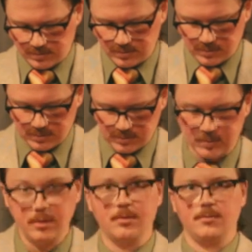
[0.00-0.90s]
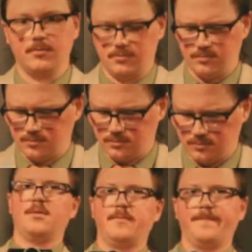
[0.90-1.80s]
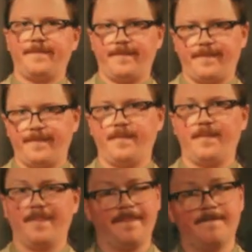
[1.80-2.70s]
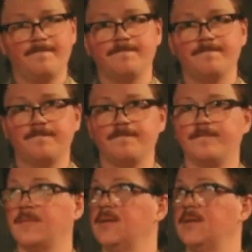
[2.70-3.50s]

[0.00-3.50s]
Nothing is said.